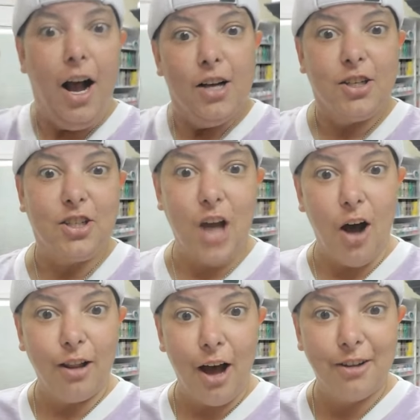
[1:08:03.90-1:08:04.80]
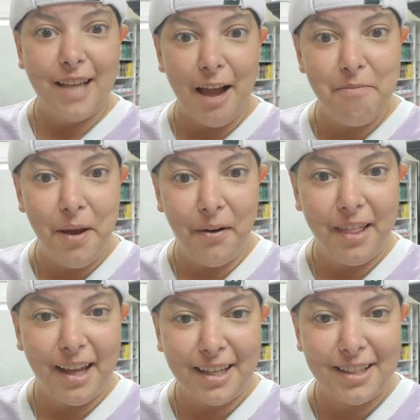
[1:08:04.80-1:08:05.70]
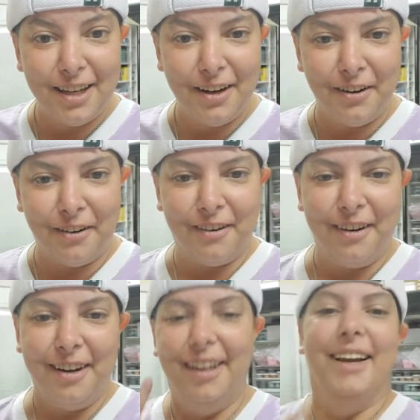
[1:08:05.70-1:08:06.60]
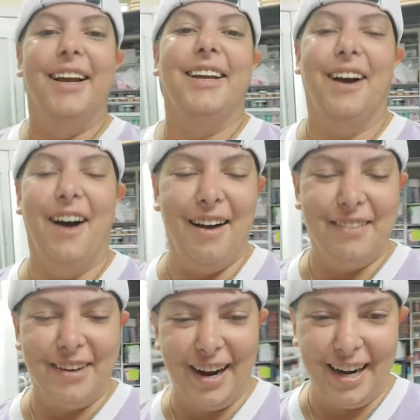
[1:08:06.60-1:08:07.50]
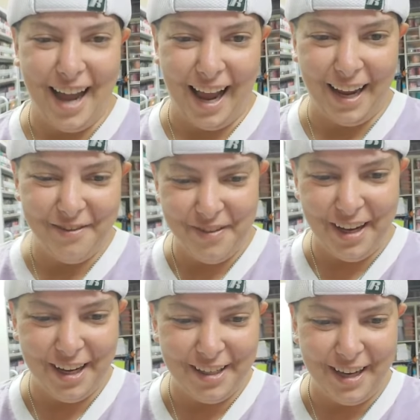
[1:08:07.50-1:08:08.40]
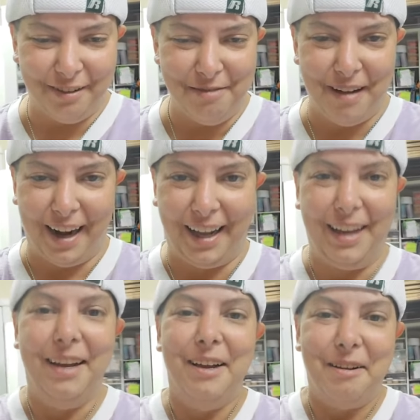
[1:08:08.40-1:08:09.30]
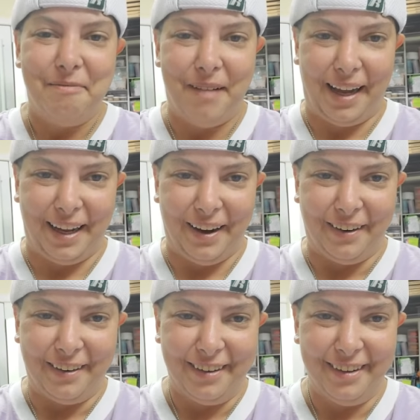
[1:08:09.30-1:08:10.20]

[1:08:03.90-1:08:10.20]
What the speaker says: solo debut of the kazoo. Y'all have a great night. Be good to everybody. Bye, y'all.